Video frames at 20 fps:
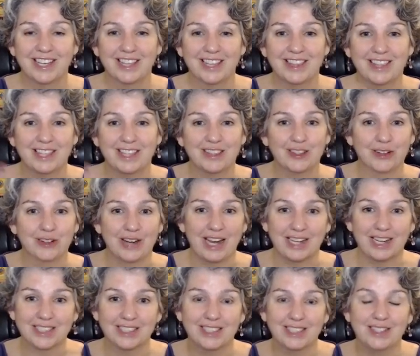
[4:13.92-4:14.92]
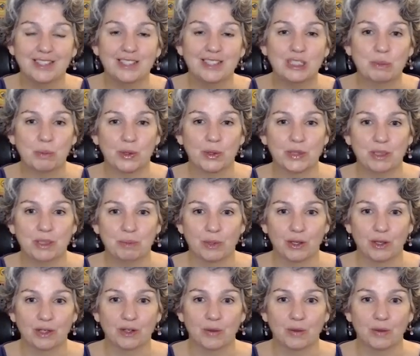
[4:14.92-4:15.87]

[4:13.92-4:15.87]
that they're asking these multi-part